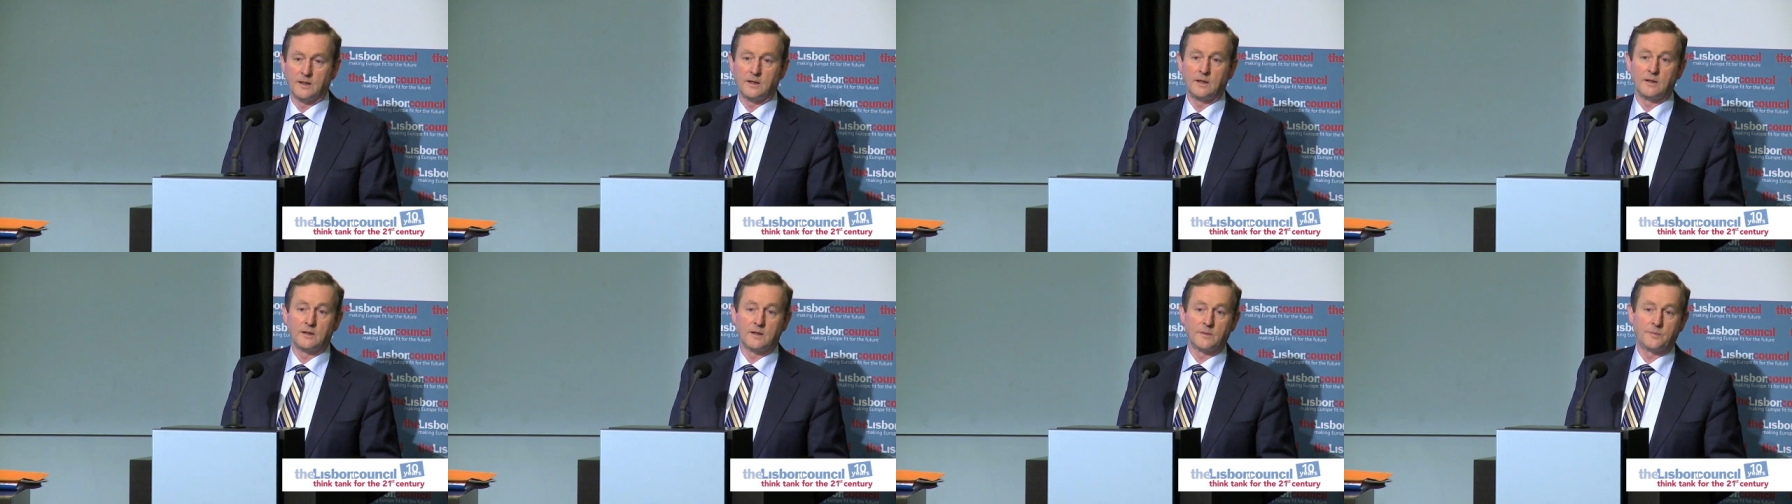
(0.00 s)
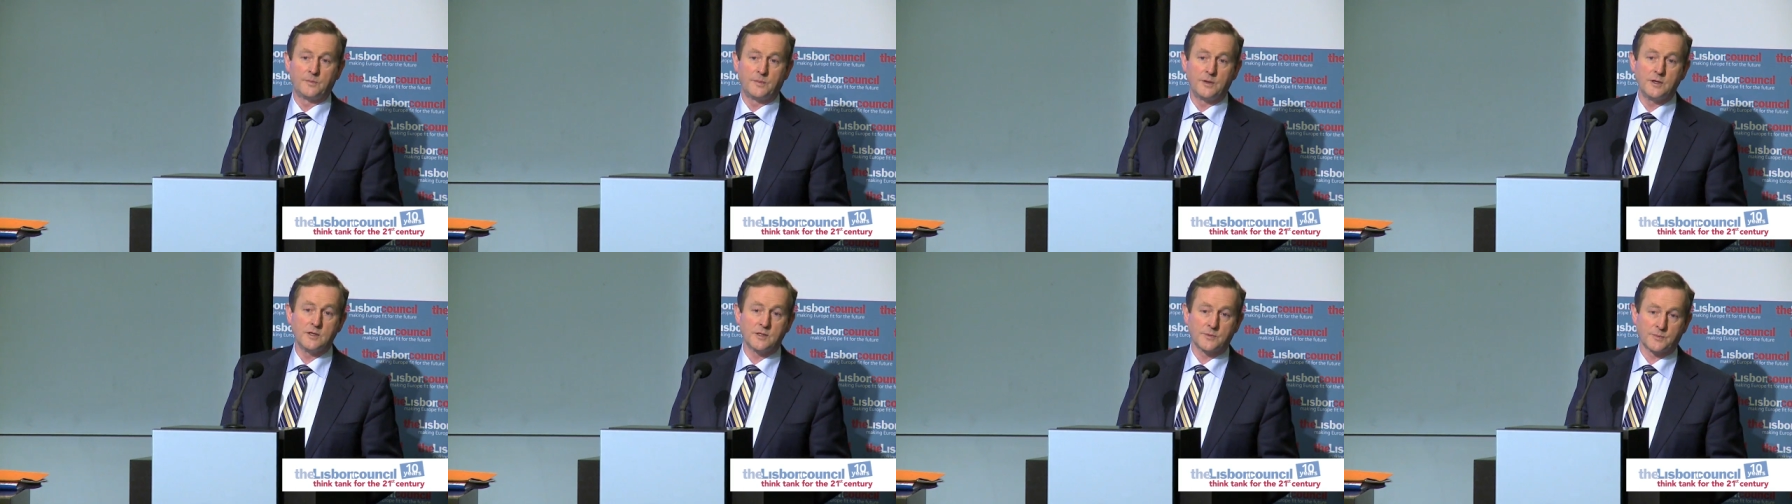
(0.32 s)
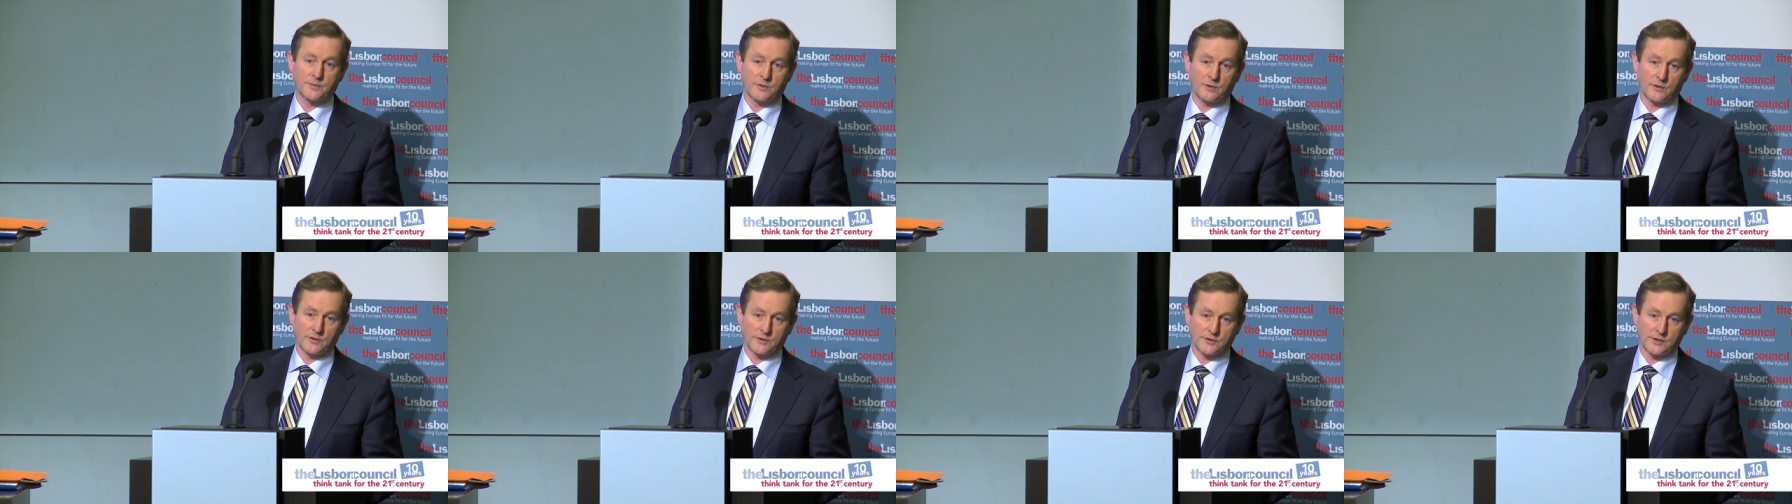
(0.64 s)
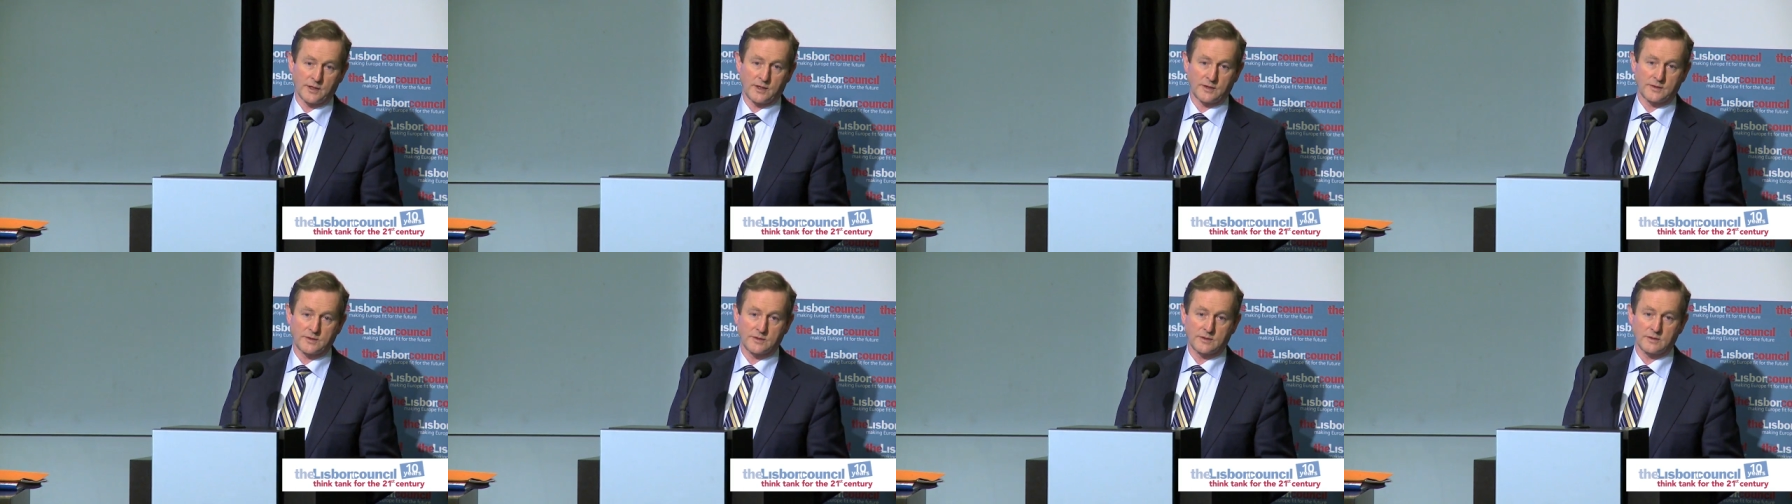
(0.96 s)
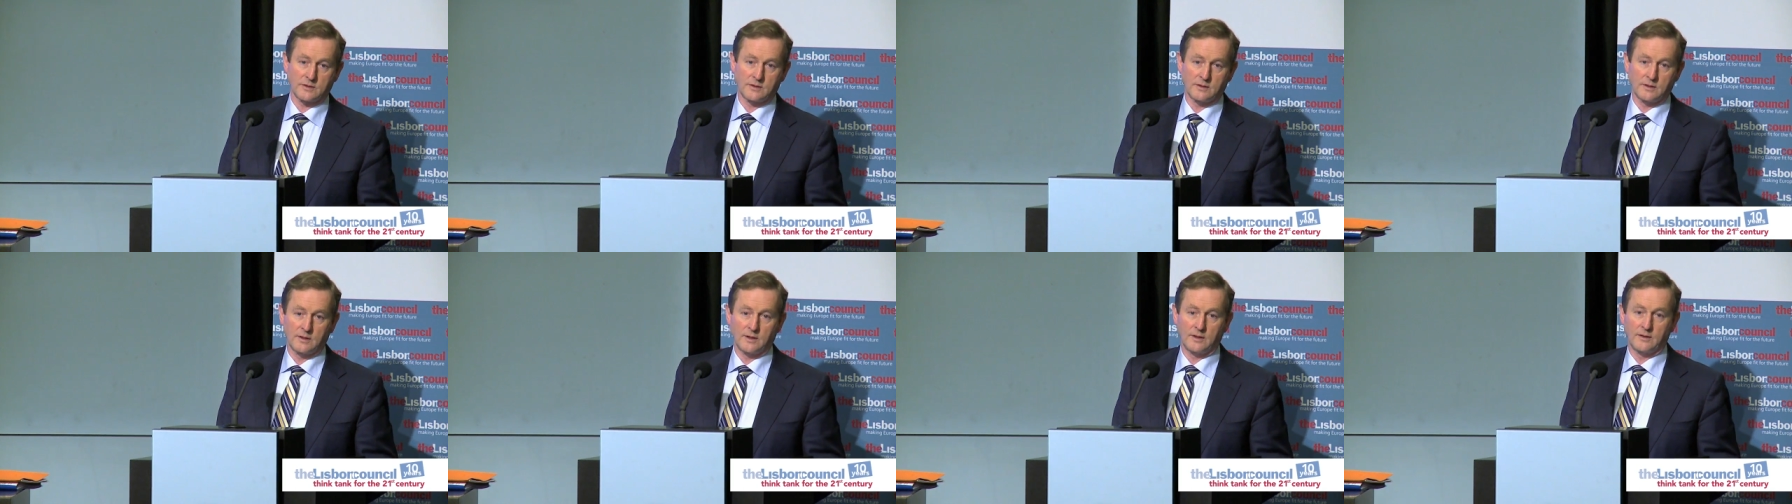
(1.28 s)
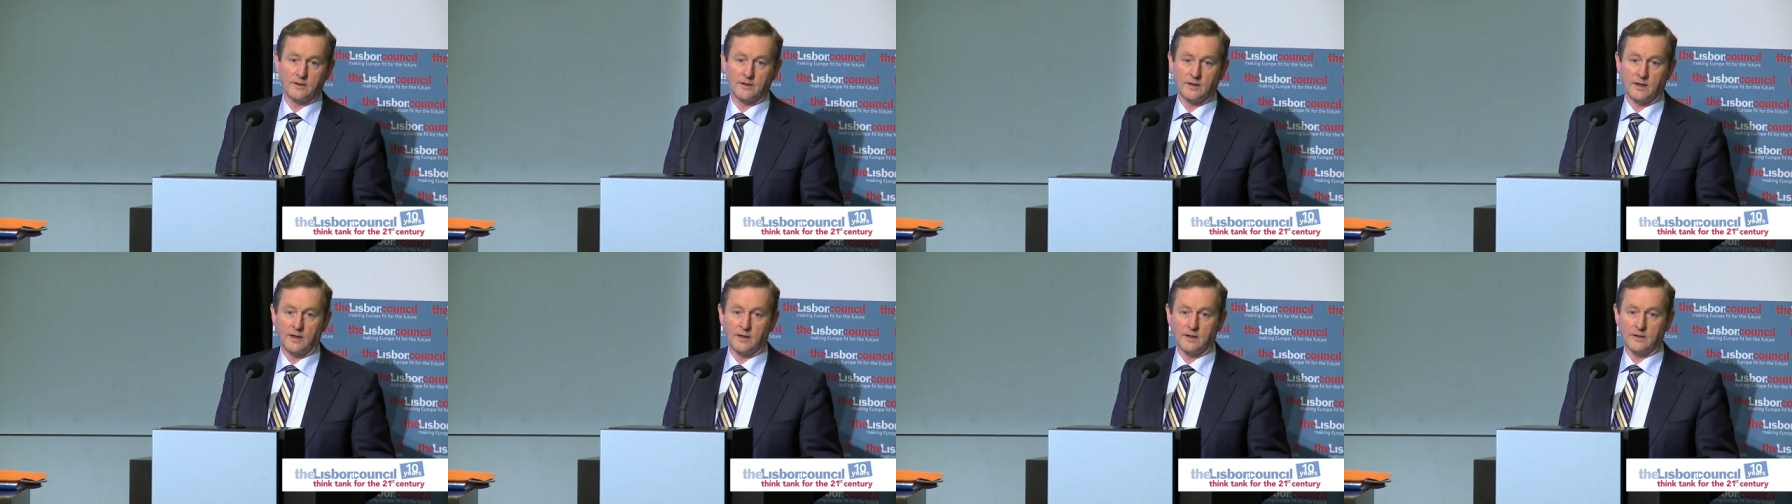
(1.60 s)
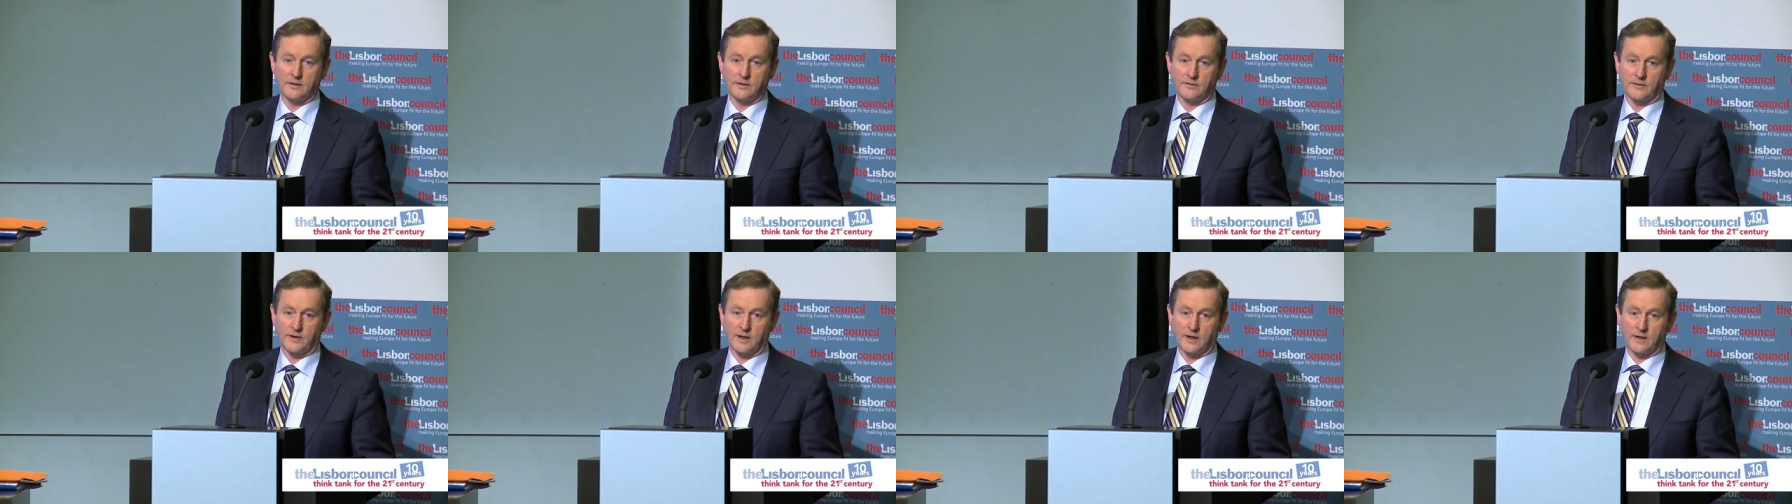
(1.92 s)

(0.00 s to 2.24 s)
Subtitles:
in the peace process on the island of